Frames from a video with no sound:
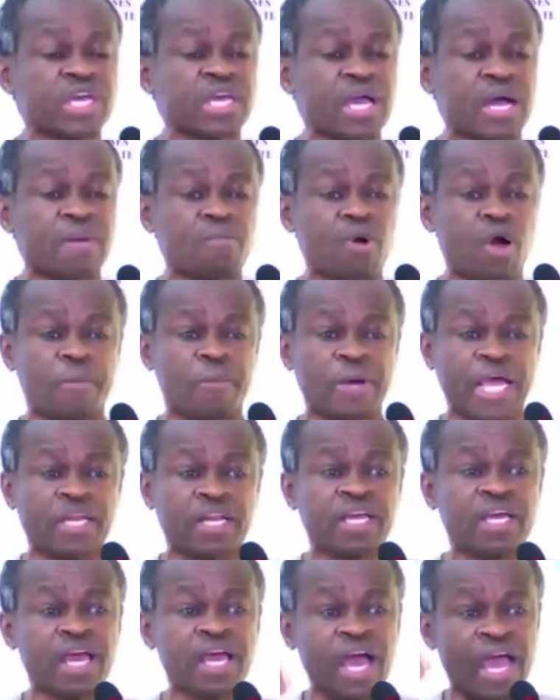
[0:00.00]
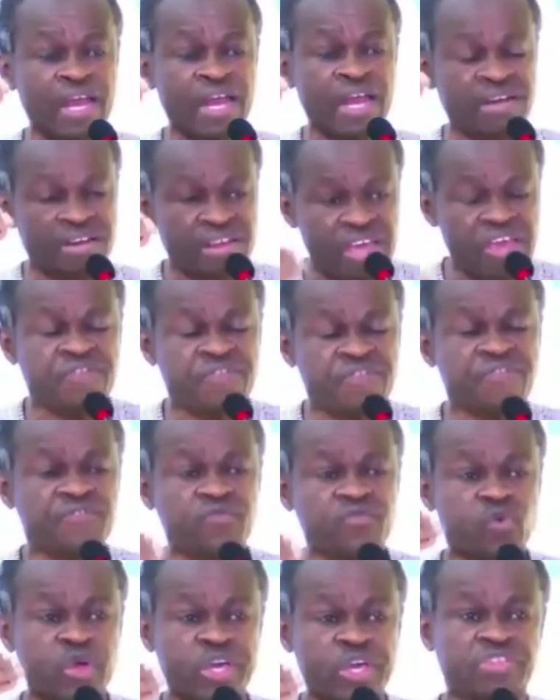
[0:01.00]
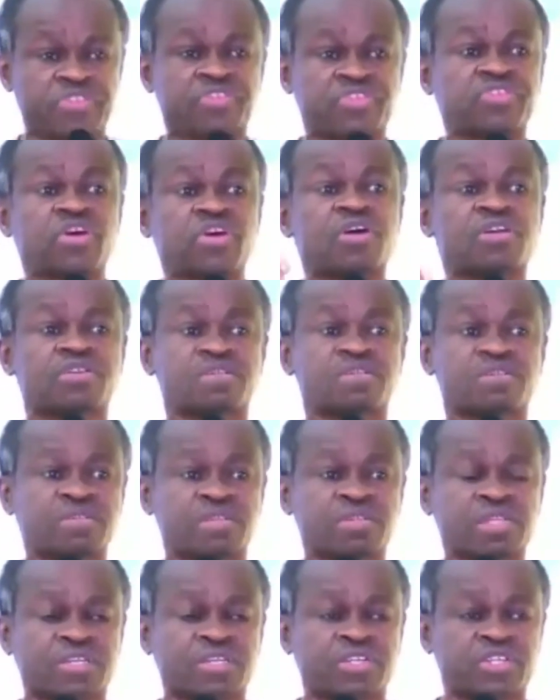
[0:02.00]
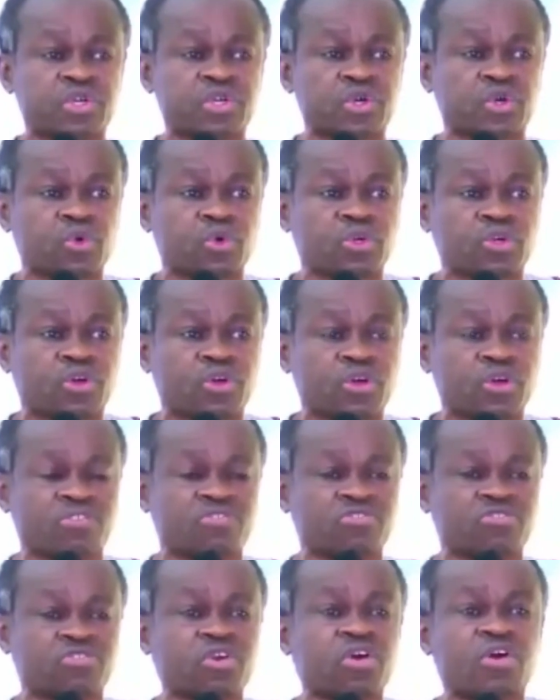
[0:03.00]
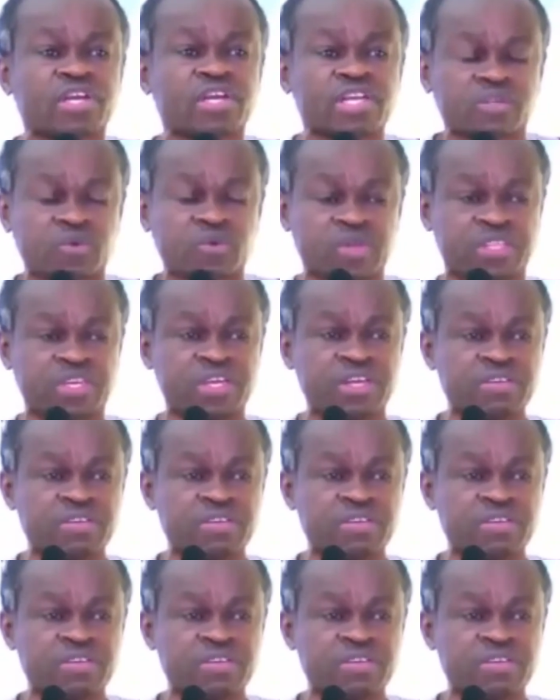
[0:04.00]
And if we thought that you could control it within Uganda,